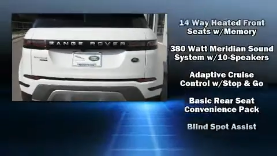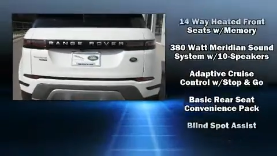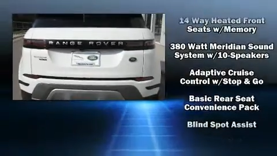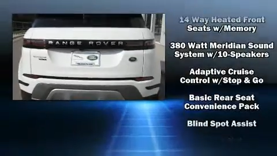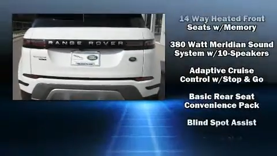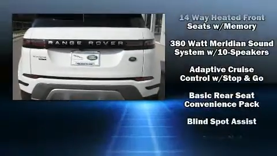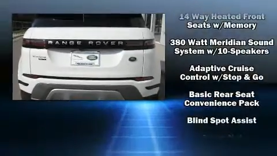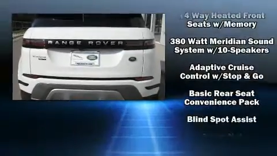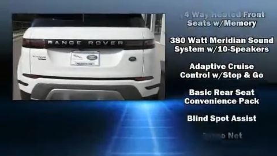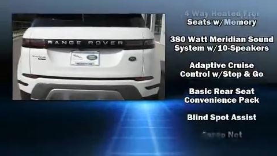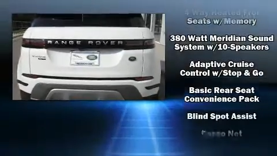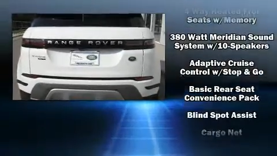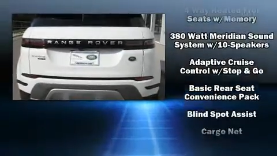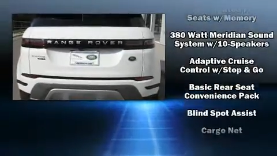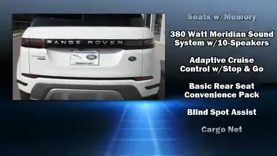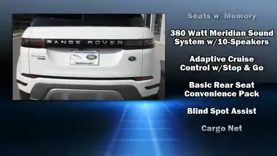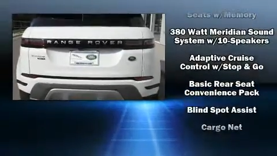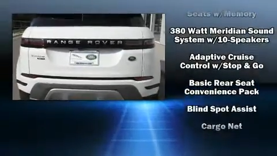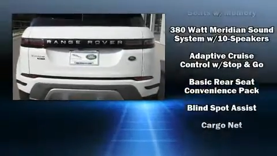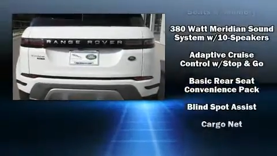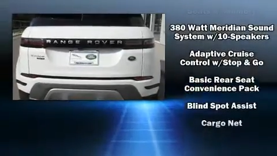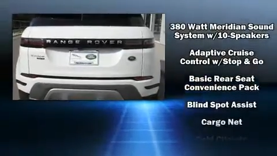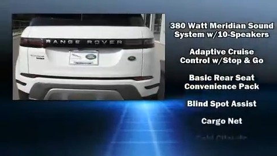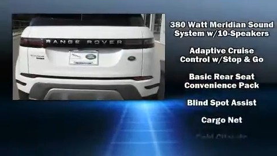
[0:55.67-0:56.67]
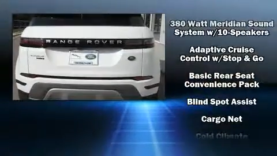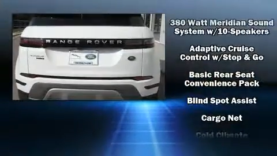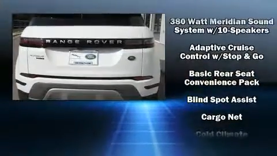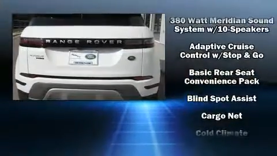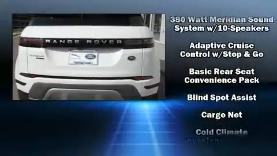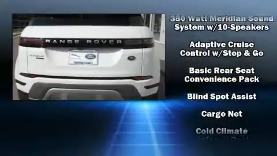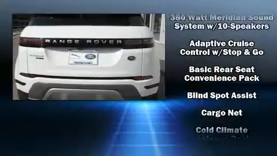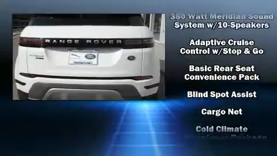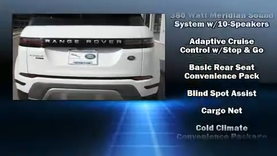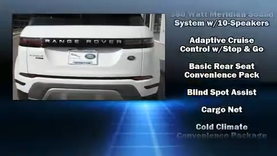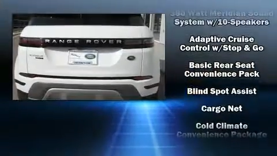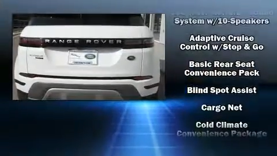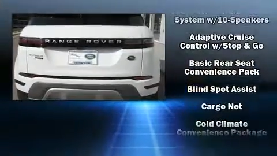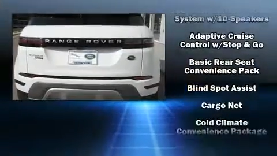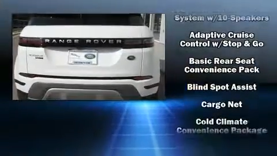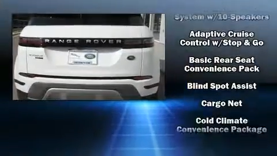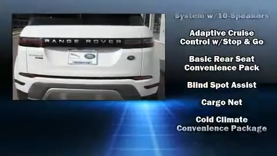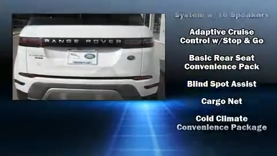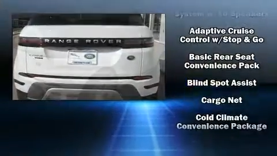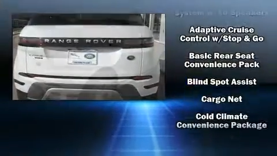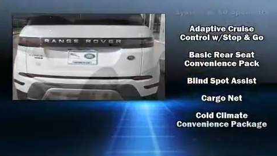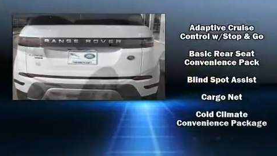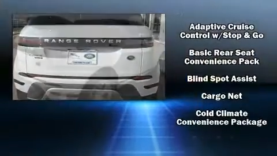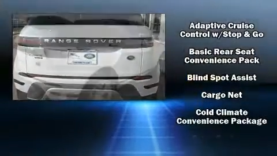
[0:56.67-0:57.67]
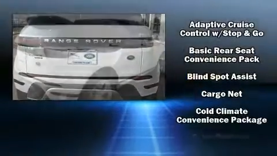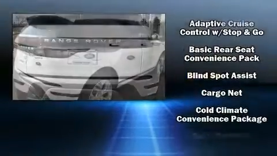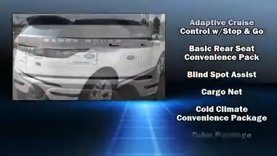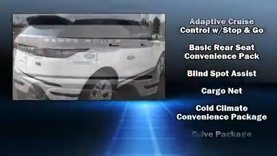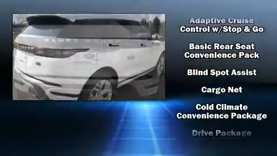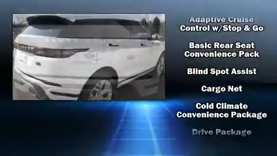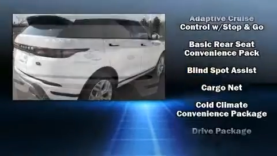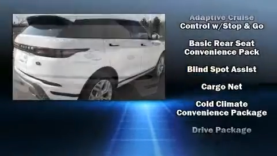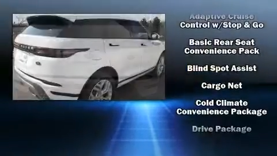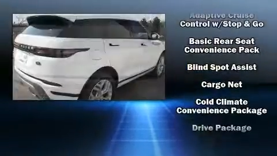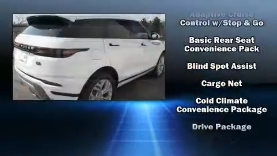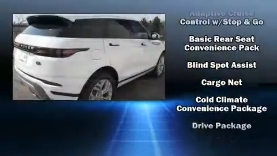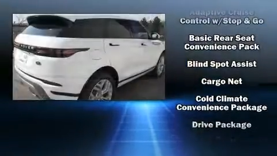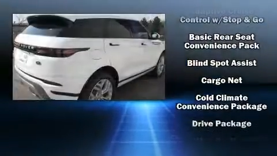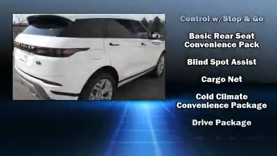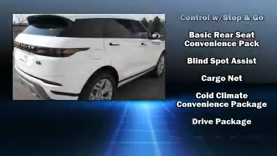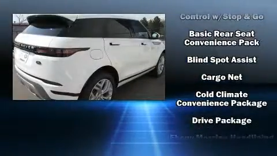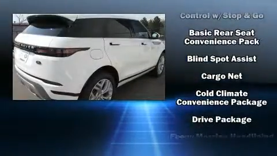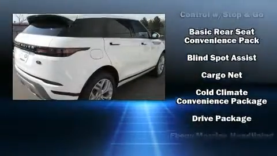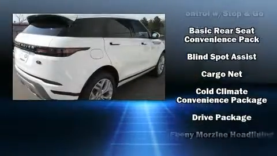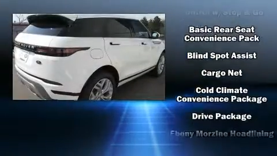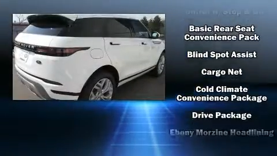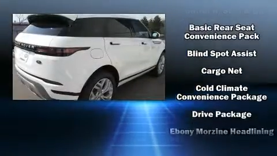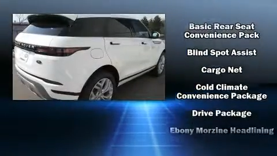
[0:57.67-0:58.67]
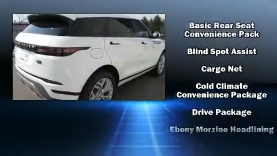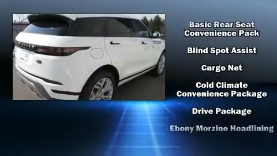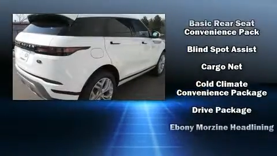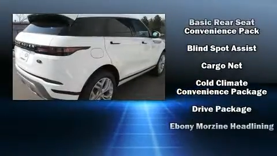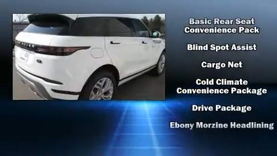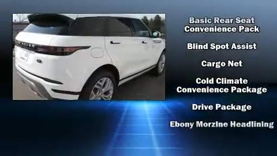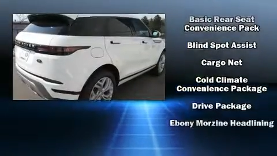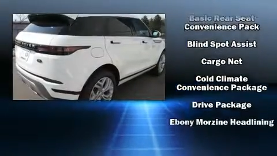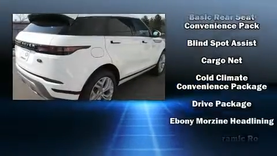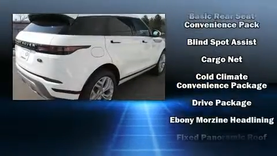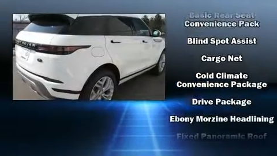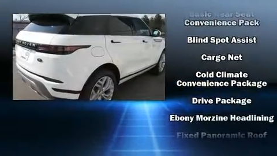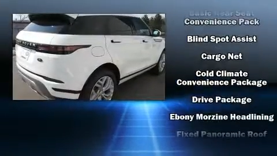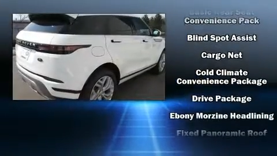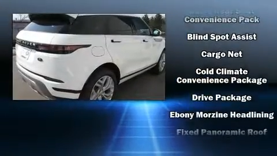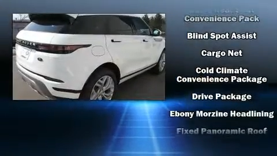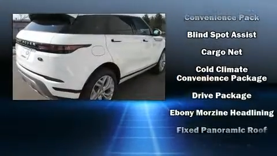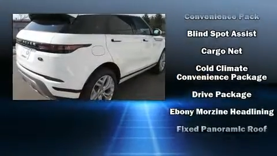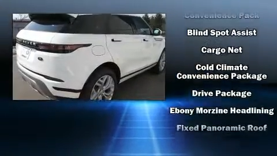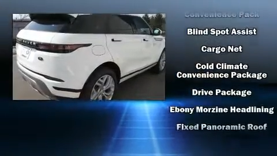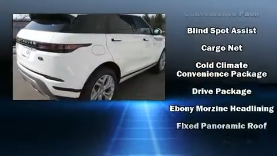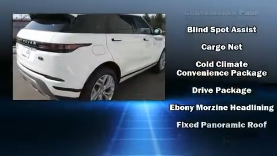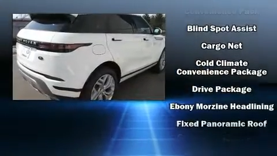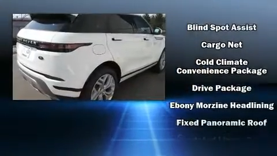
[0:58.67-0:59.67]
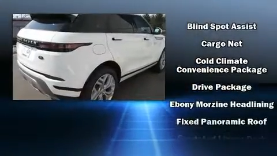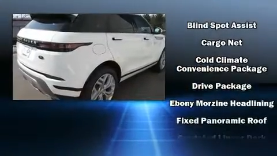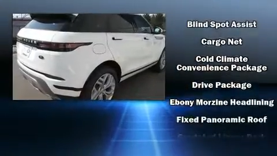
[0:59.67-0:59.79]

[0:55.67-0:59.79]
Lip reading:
(no speaker visible)